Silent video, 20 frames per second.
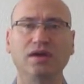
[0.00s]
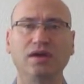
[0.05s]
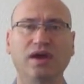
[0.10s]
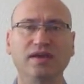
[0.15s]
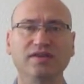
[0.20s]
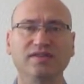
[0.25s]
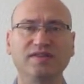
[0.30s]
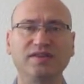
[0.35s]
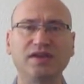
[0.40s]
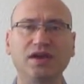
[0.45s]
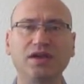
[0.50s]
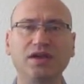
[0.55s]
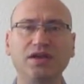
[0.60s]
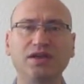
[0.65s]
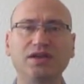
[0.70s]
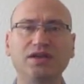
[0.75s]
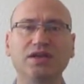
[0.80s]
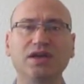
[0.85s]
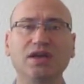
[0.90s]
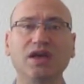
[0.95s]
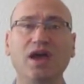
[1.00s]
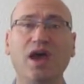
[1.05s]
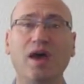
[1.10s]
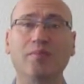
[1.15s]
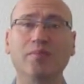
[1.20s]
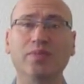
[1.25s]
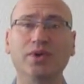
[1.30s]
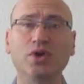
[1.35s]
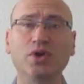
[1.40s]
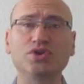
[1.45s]
I studied
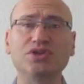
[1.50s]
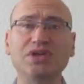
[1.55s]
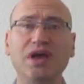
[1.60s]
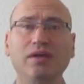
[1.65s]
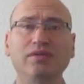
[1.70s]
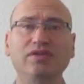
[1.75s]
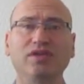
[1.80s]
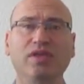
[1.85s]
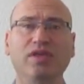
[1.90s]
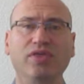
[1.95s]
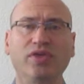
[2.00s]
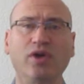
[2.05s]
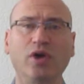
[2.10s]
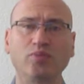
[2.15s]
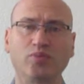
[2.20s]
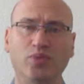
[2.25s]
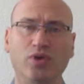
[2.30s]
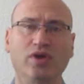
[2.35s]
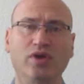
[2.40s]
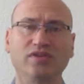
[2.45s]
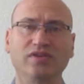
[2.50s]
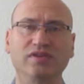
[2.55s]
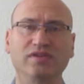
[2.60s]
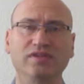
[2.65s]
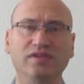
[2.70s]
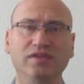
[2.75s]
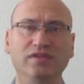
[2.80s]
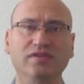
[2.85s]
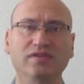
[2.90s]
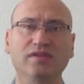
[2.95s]
and broke down the thought
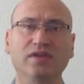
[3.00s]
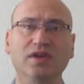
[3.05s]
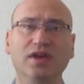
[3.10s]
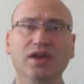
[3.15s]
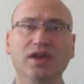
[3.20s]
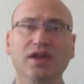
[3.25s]
processes